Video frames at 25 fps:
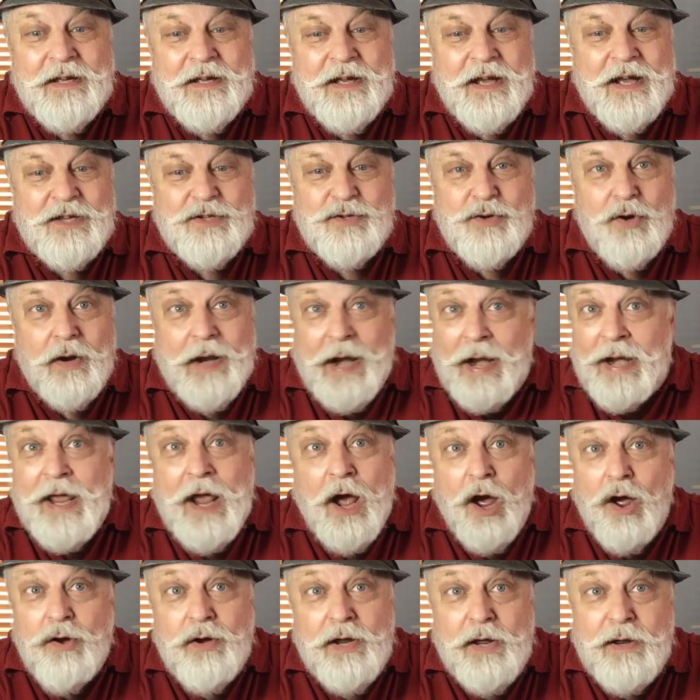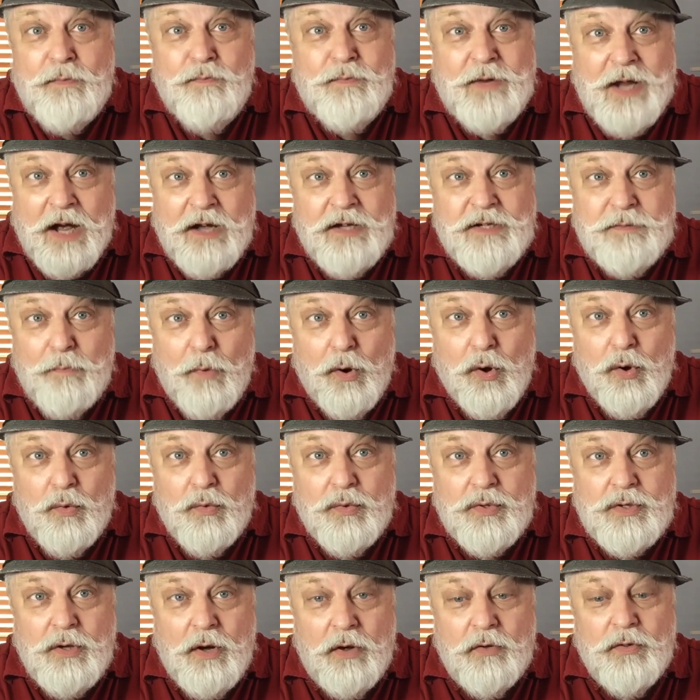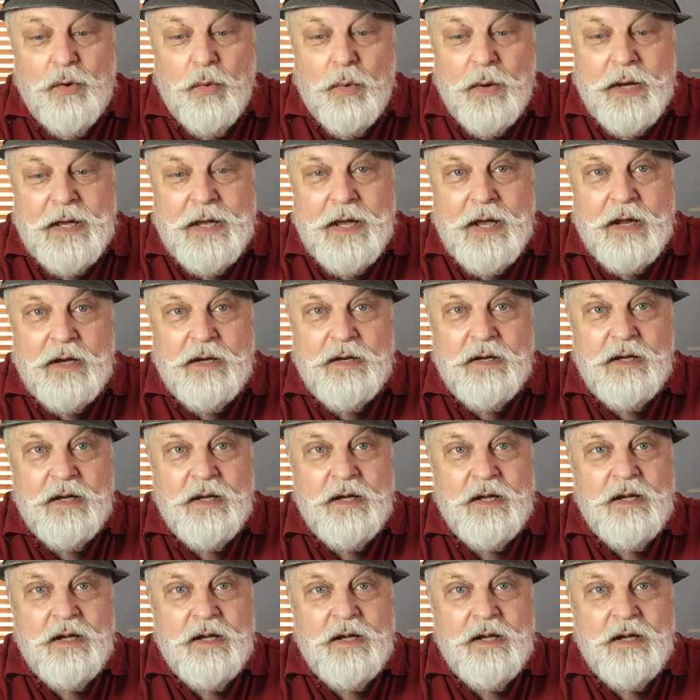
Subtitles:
That's right, and he only does models on the weekend.